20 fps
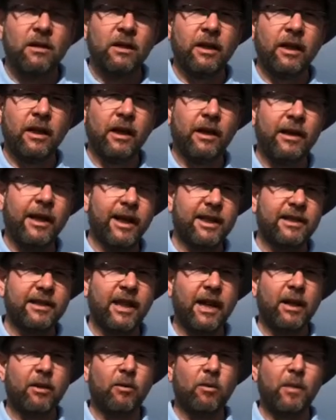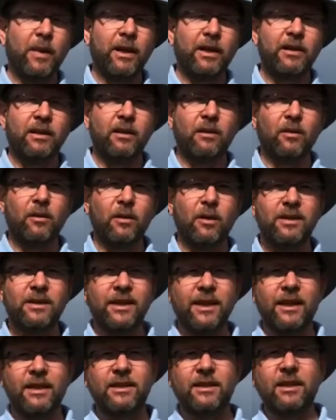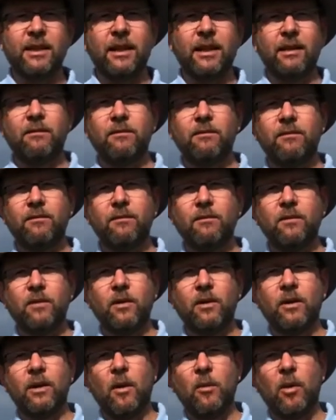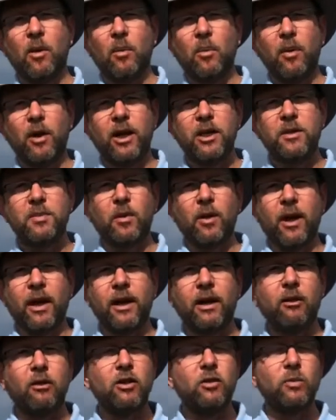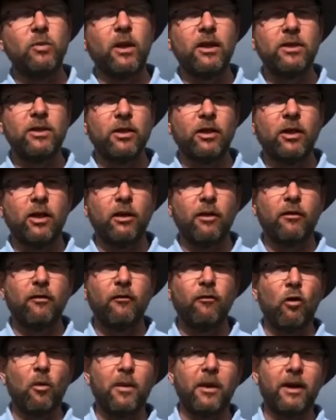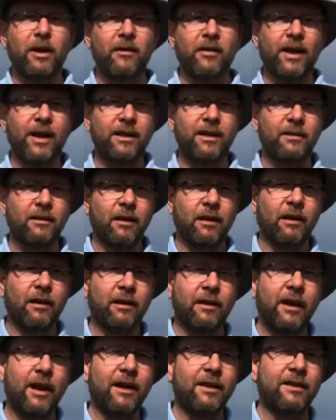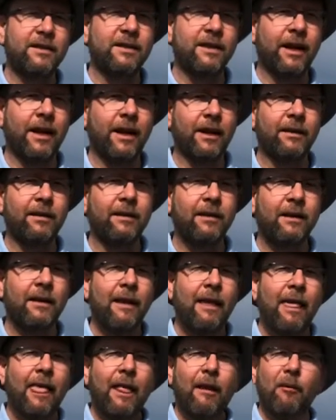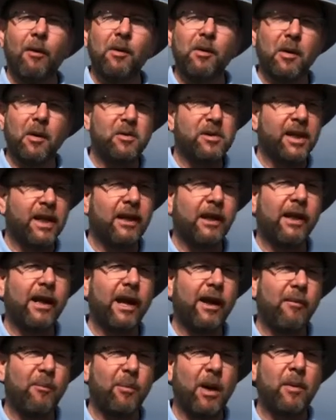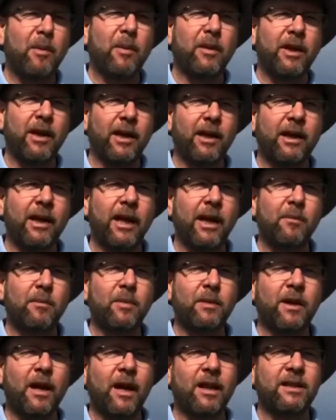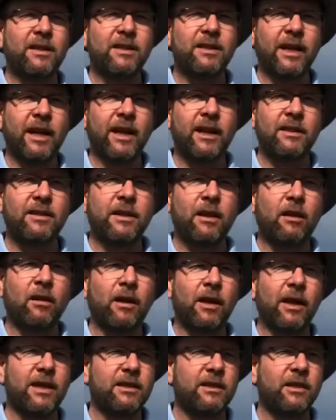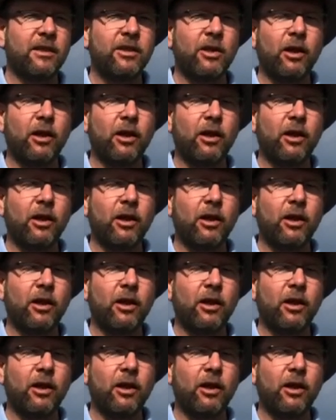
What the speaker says: The next thing would be to assess the number of plants per acre as well as the uniformity of that cotton stand. We routinely have people that keep cotton stands that are less than